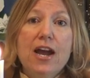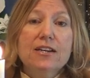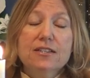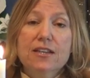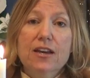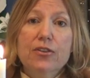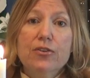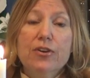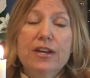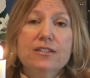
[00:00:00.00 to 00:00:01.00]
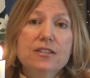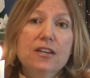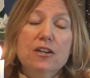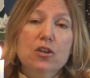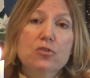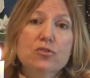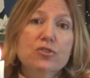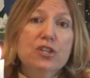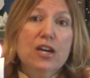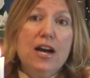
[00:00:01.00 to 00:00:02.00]
act together and to get closer
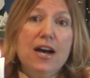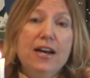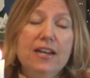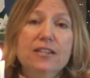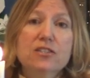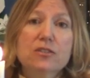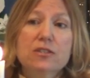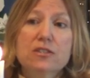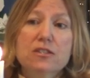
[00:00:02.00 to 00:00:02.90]
to God and to